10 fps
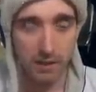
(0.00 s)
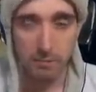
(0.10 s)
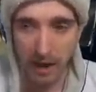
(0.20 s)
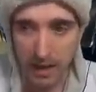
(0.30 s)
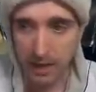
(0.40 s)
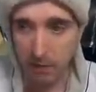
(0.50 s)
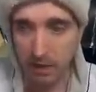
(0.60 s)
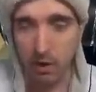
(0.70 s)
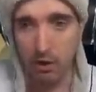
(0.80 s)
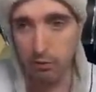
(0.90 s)
But anyway,
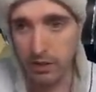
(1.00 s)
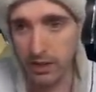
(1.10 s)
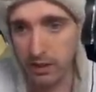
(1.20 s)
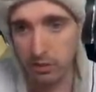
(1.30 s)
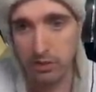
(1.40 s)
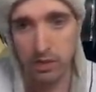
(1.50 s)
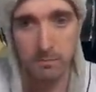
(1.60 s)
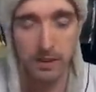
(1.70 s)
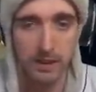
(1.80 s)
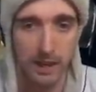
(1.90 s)
hopefully you guys learned something
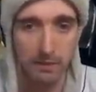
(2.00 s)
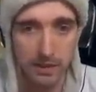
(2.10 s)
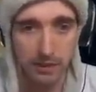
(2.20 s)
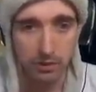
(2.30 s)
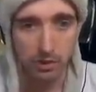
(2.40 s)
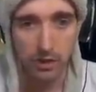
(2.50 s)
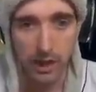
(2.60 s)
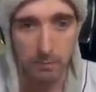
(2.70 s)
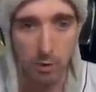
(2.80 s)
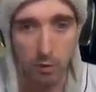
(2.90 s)
about the game. I think it was a good
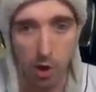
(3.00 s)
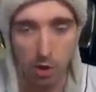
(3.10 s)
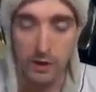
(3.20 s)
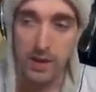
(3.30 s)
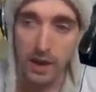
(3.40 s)
game overall.